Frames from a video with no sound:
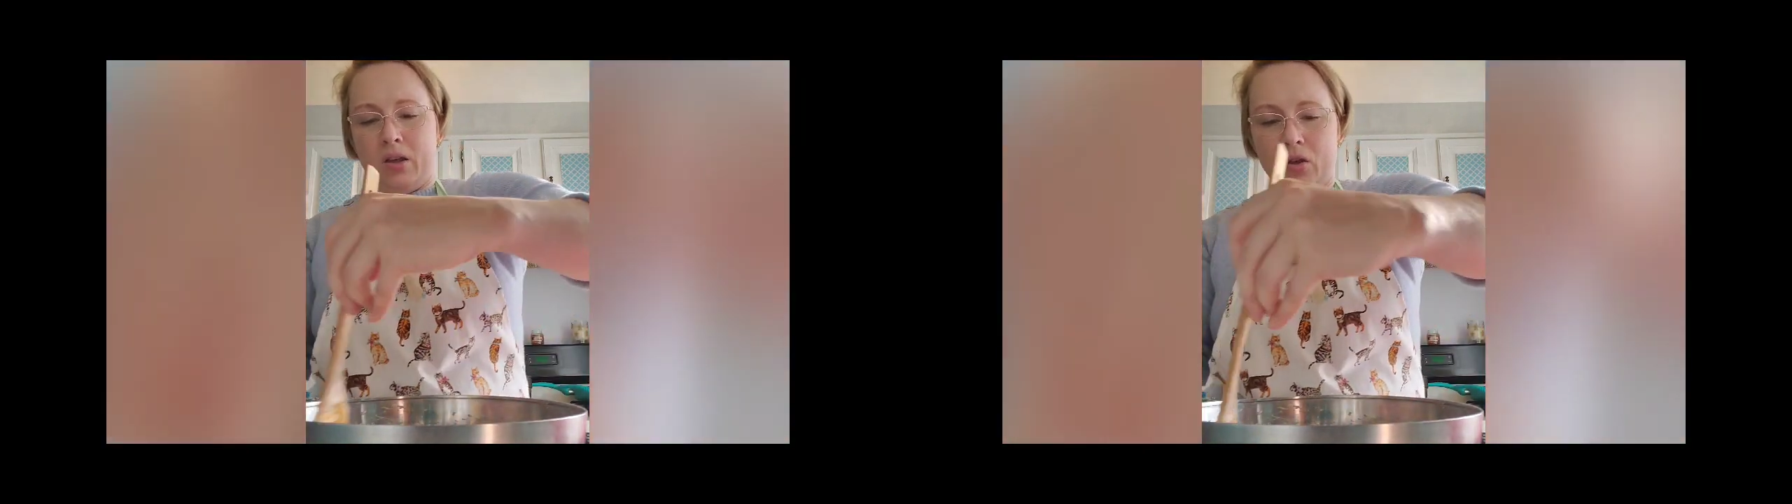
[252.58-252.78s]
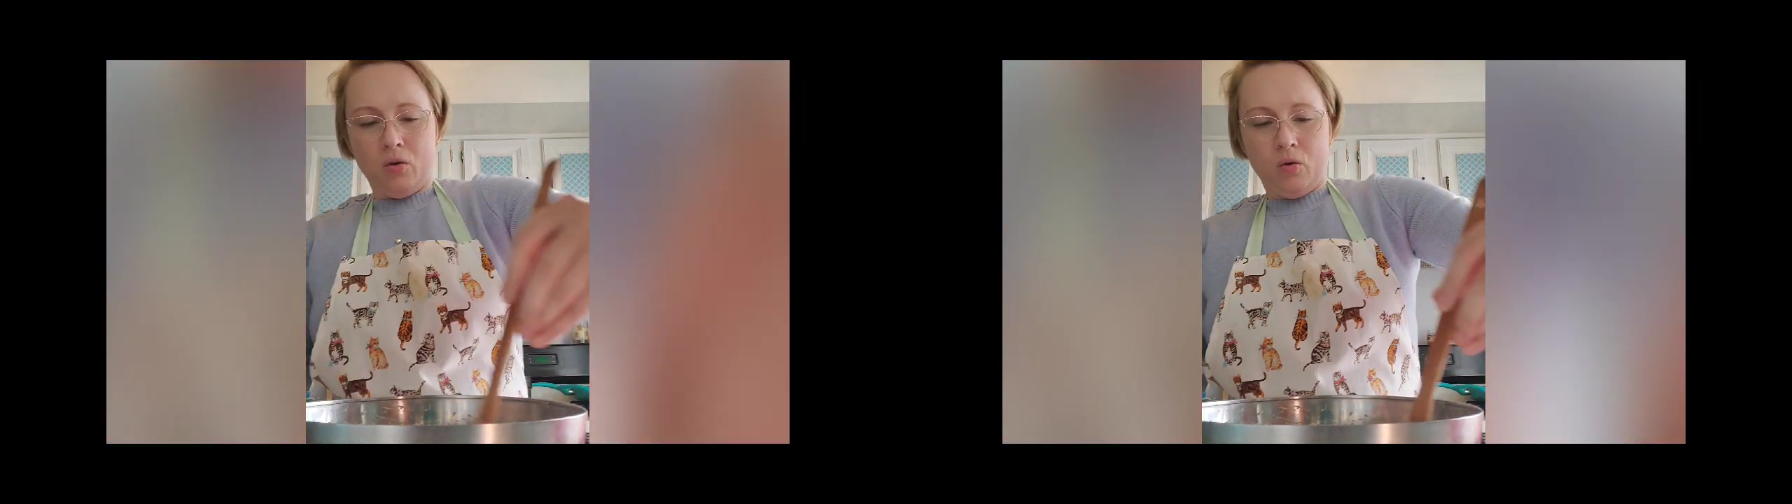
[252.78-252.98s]

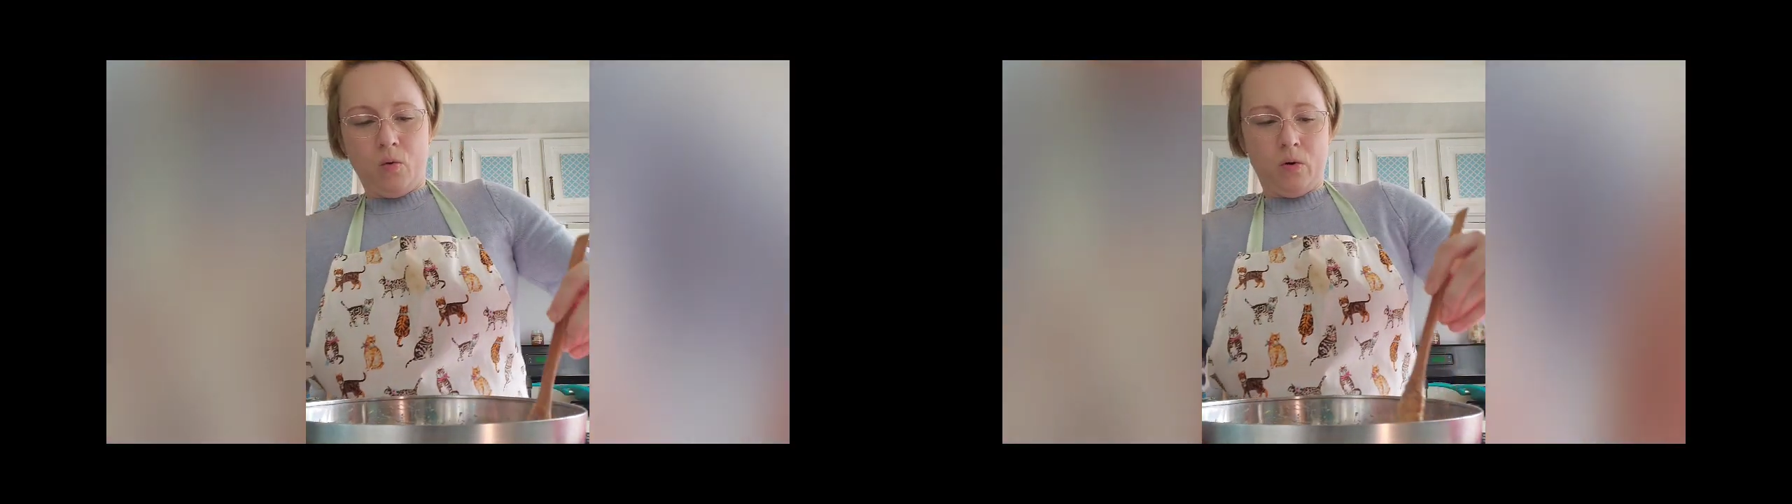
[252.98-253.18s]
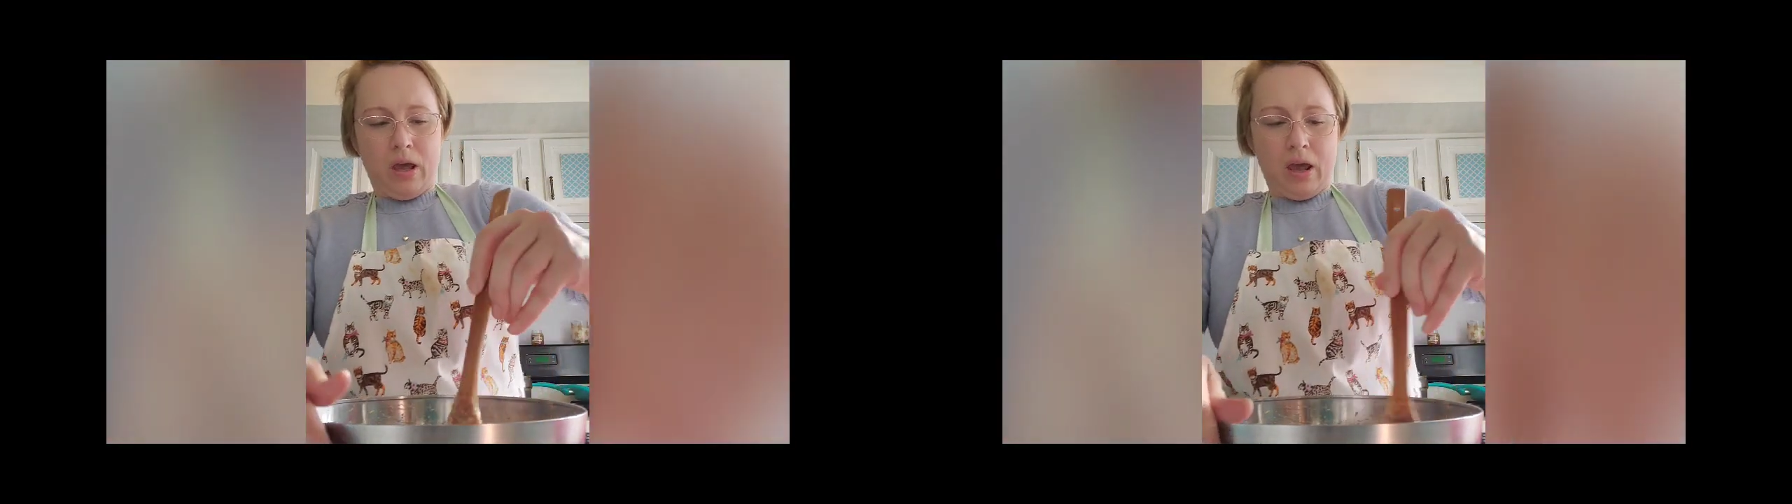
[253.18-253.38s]

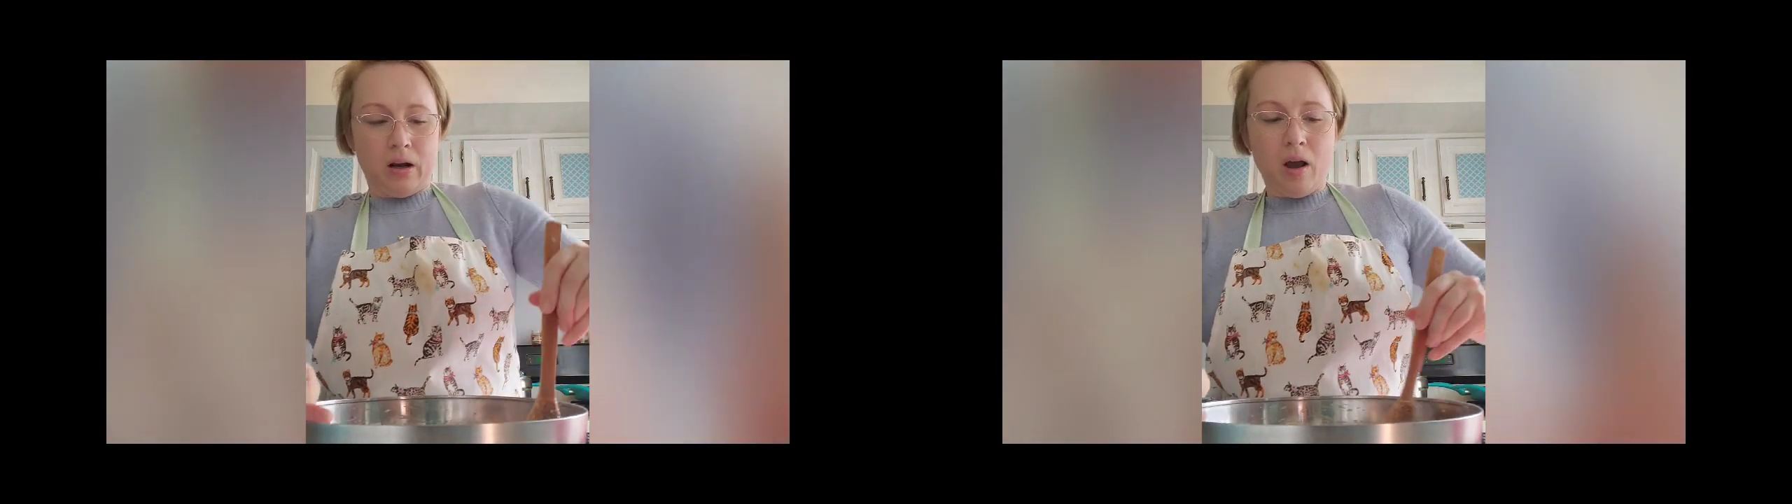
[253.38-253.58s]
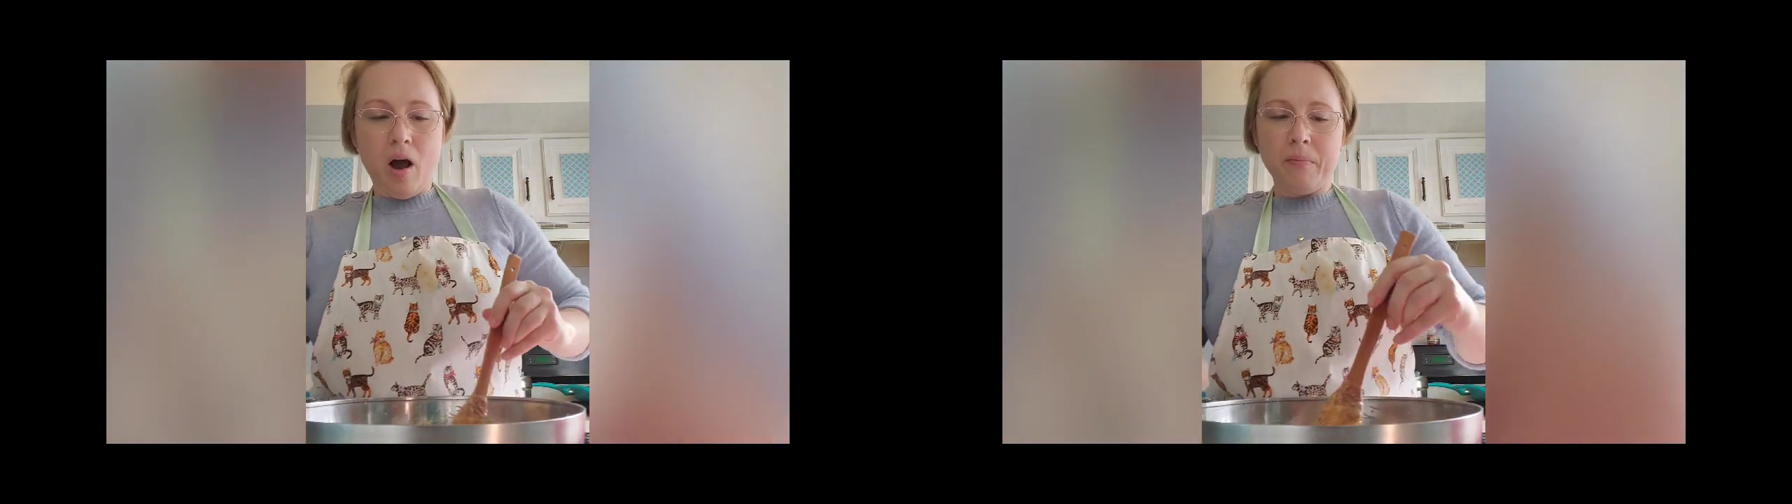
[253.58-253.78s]
you
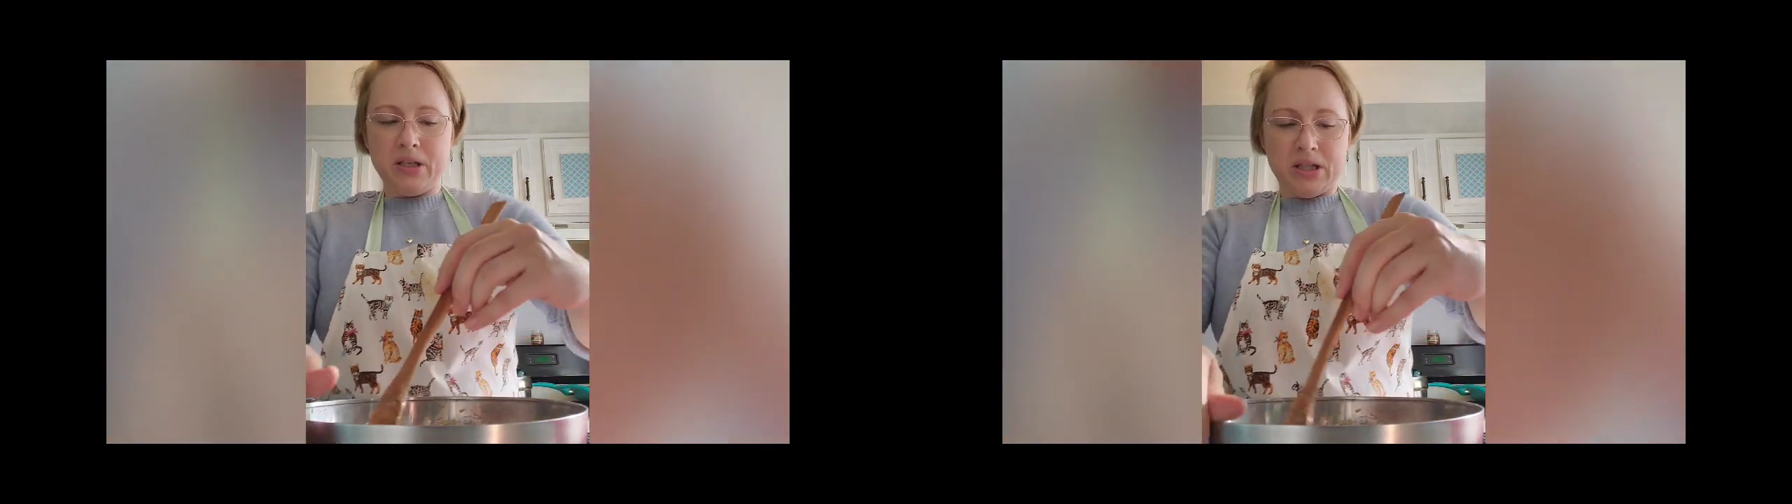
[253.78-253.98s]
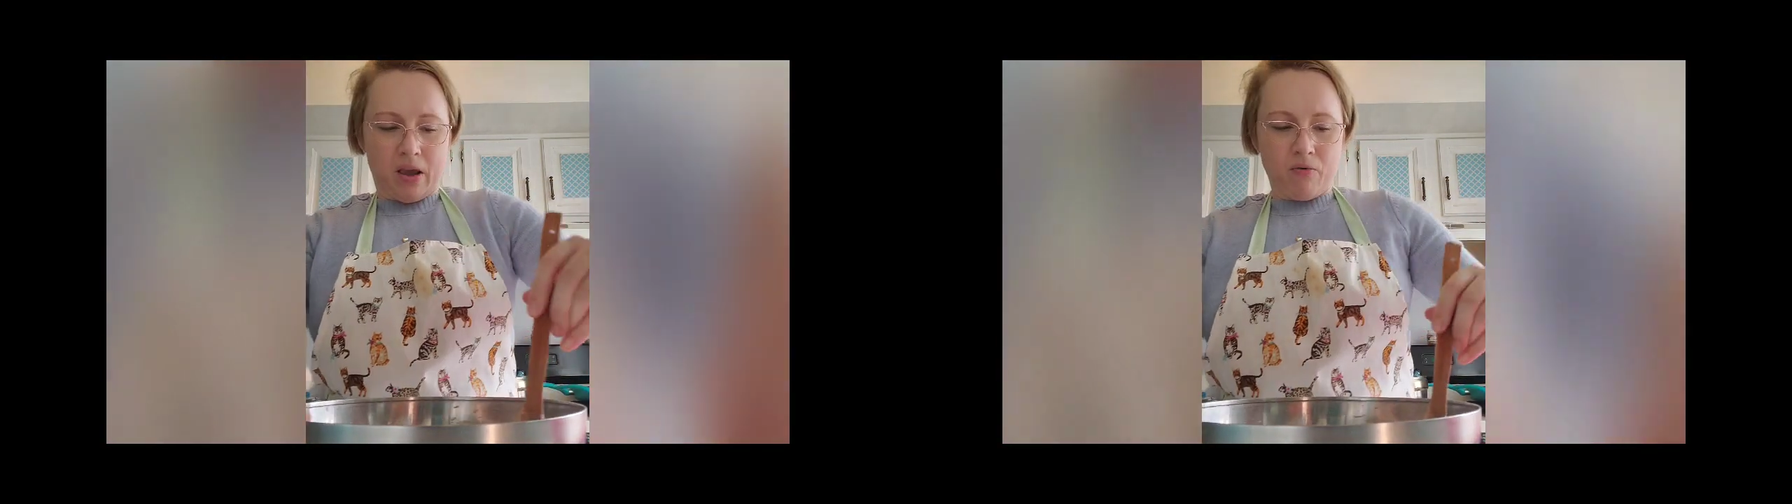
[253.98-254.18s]
can
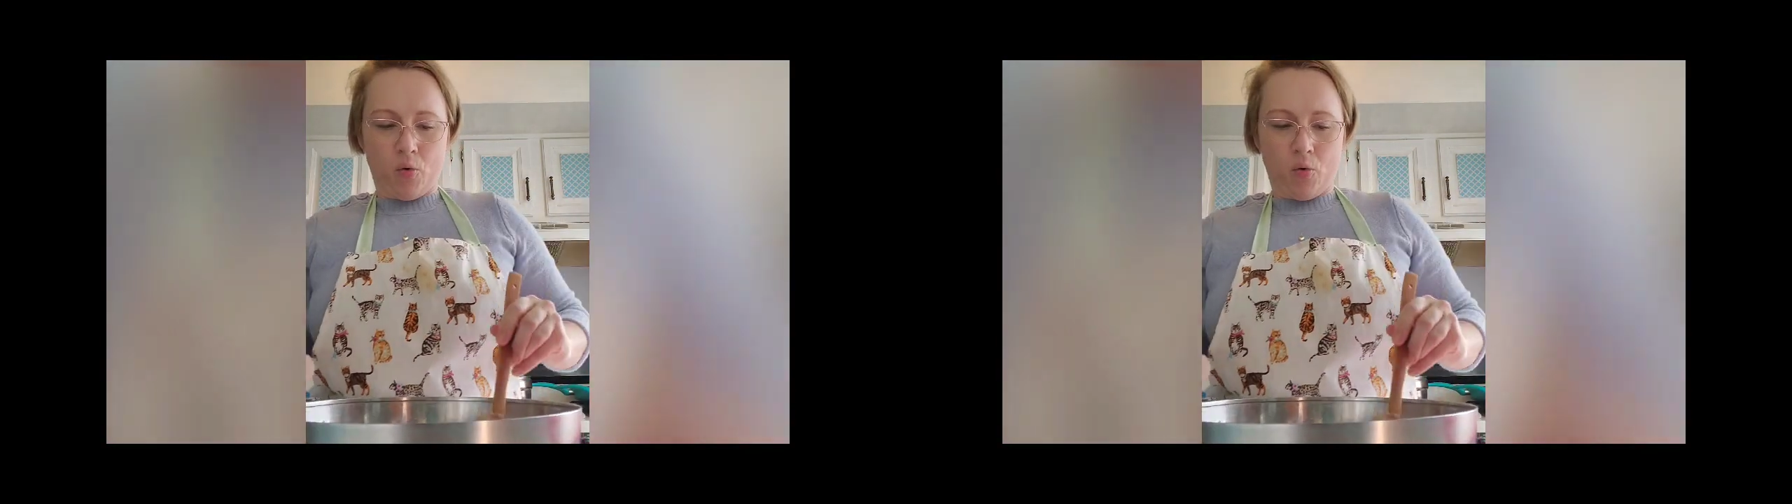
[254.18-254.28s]
compensate